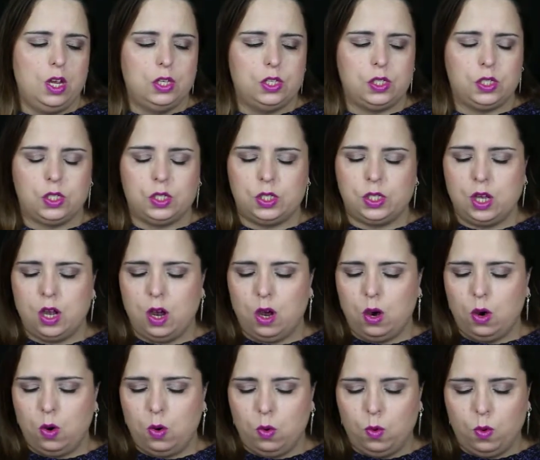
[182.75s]

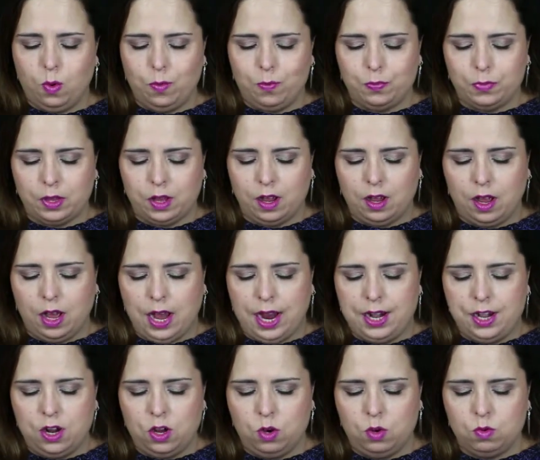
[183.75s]
So
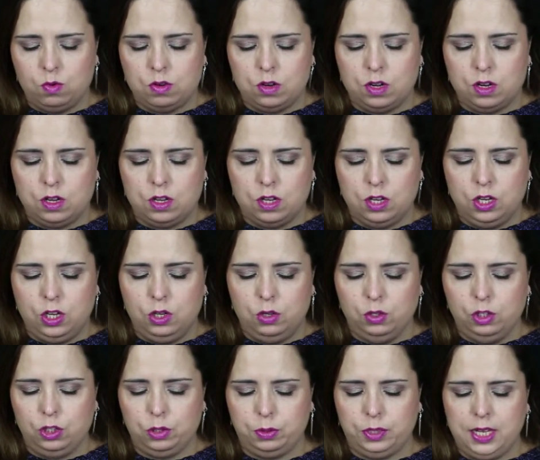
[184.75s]
I don't
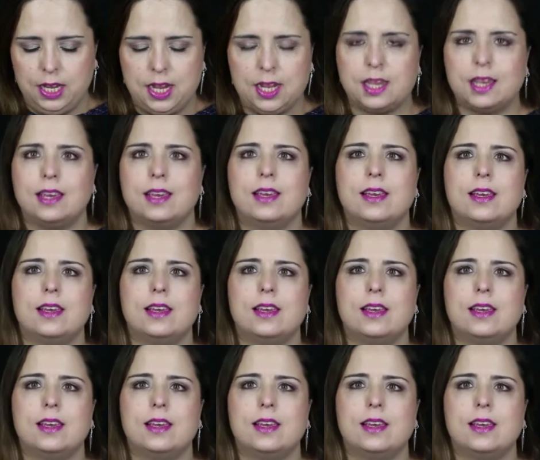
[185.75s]
usually